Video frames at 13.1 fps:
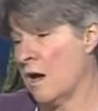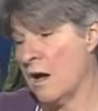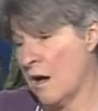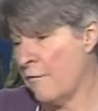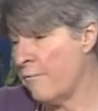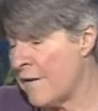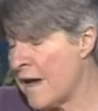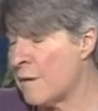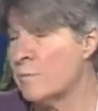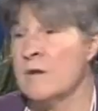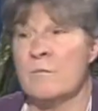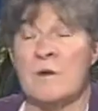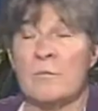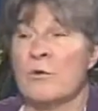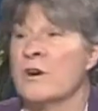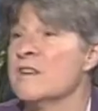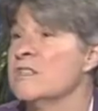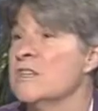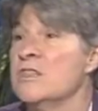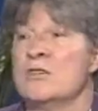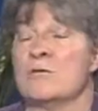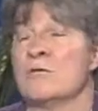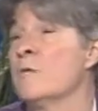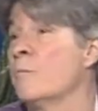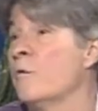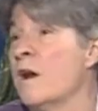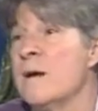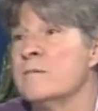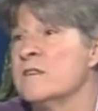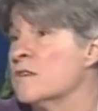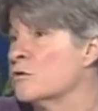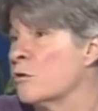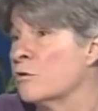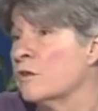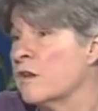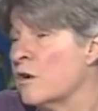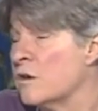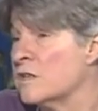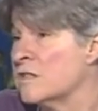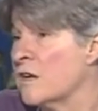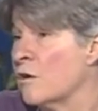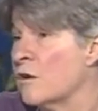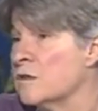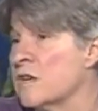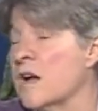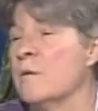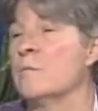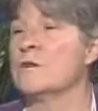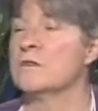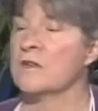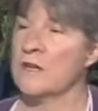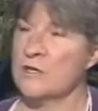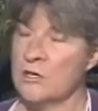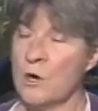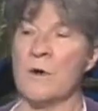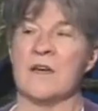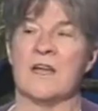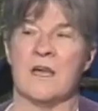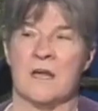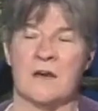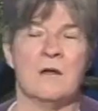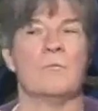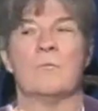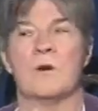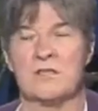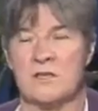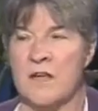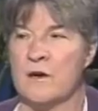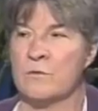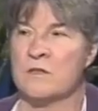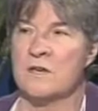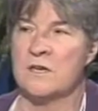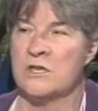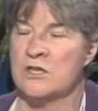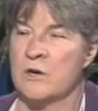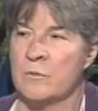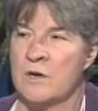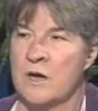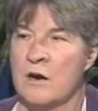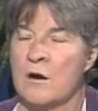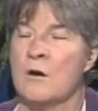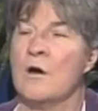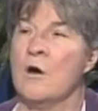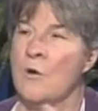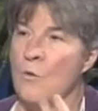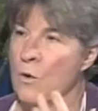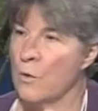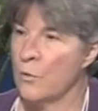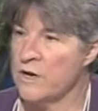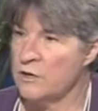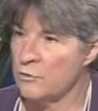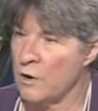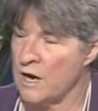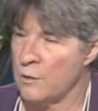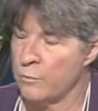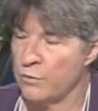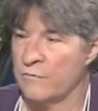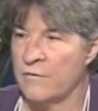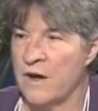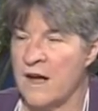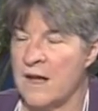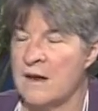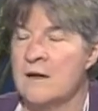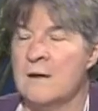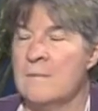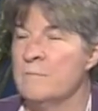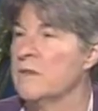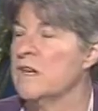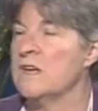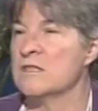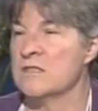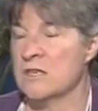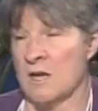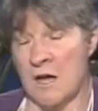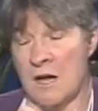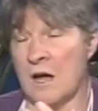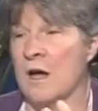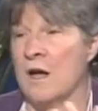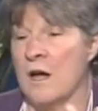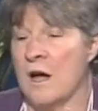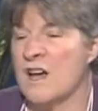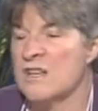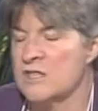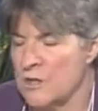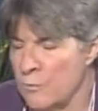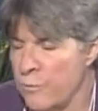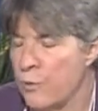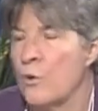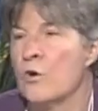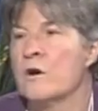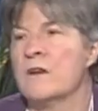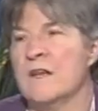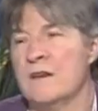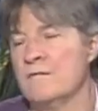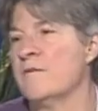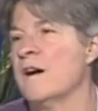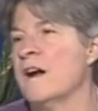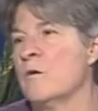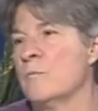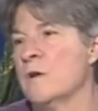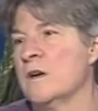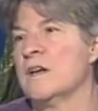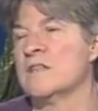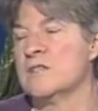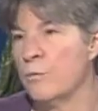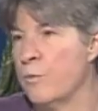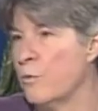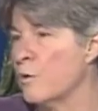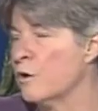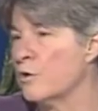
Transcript: a family member, a sister that perhaps has early onset Alzheimer's. And so again, much like with kinship care, what we try to provide is a support environment, a support